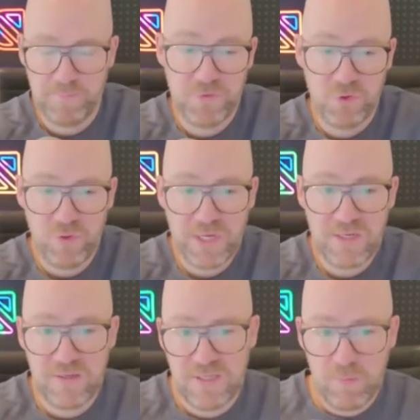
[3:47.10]
So you
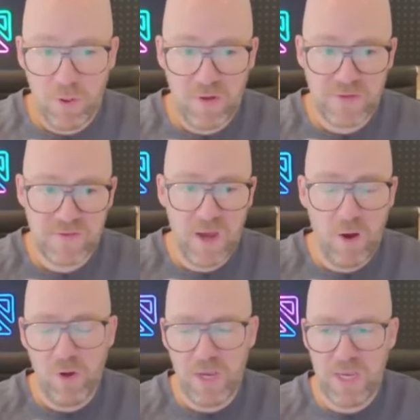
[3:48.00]
can deploy this
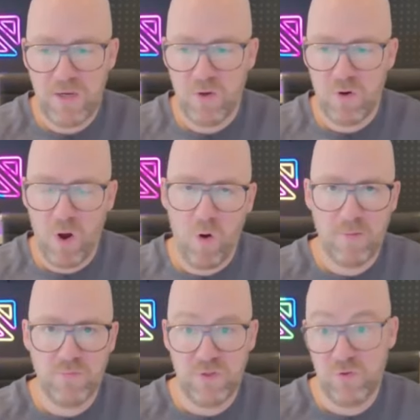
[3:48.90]
now in your
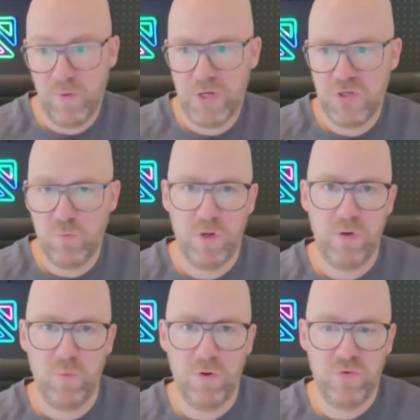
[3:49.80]
own situation where
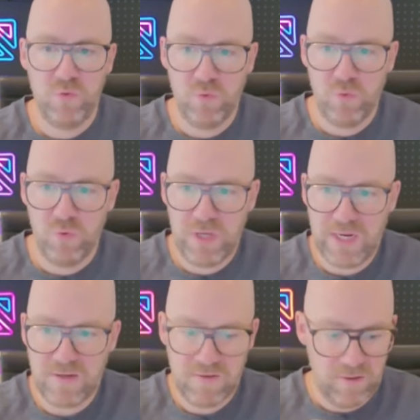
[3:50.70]
you want to
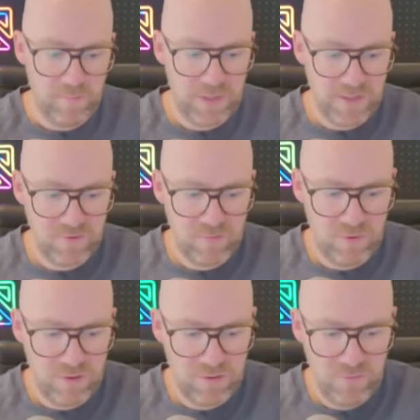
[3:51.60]
get some
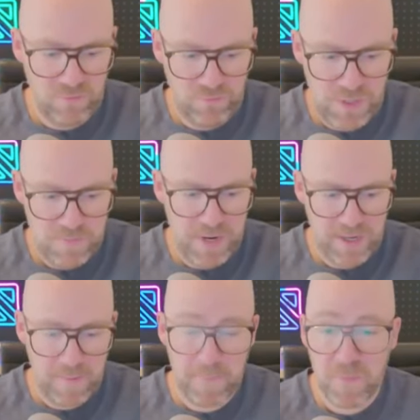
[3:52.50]
customer
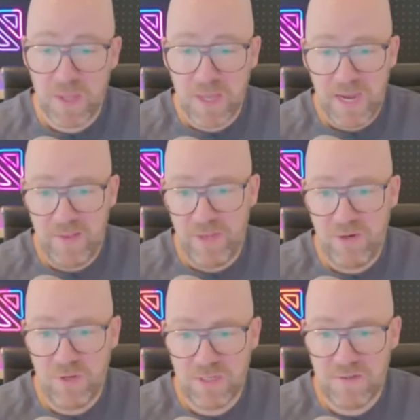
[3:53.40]
feedback, and then
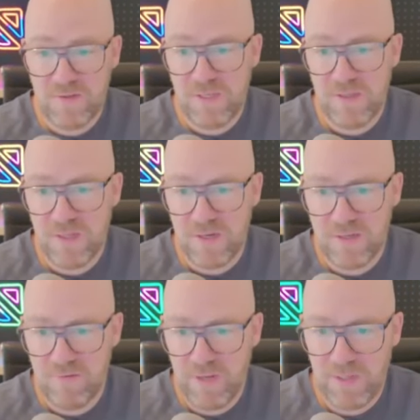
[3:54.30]
you can see the
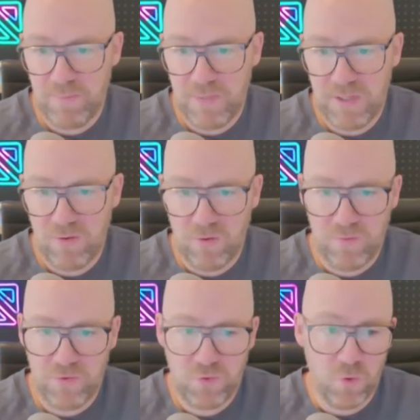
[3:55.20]
development of
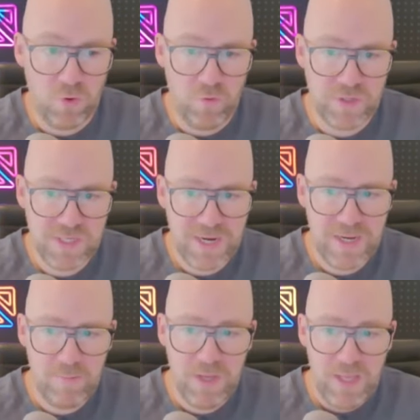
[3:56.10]
the score over
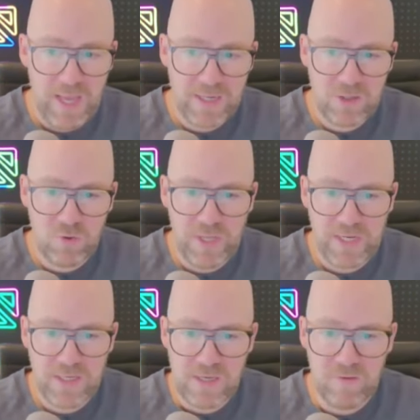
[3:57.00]
time and
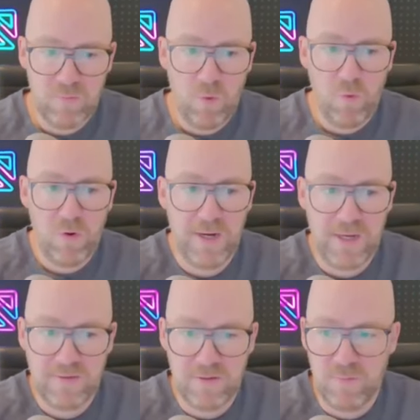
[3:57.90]
collect even more
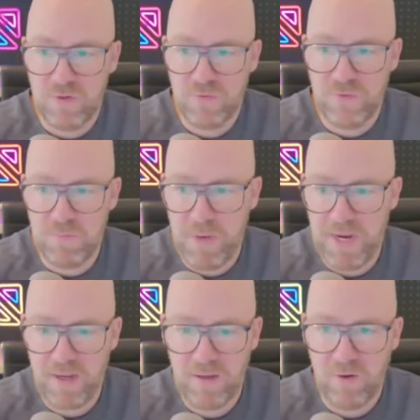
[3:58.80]
customer
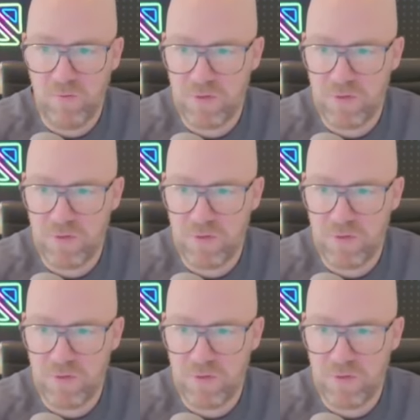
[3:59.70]
feedback over